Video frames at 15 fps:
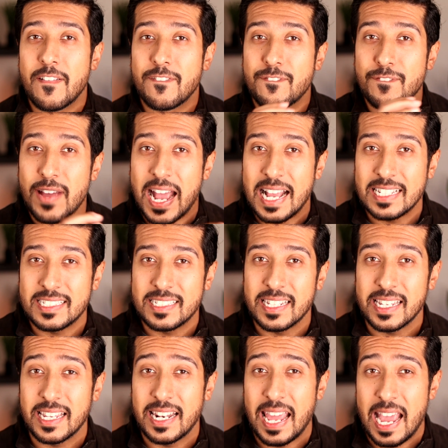
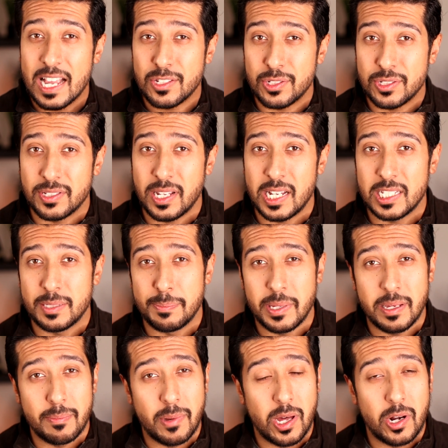fasting, and exercise,
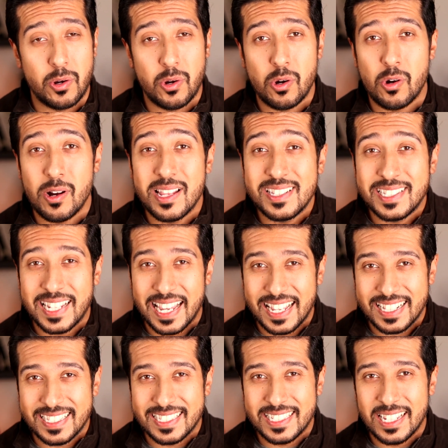be it moderate or
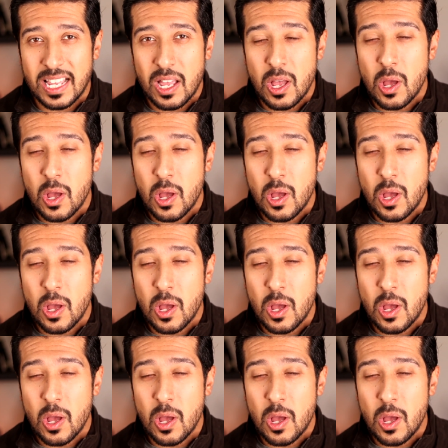intense,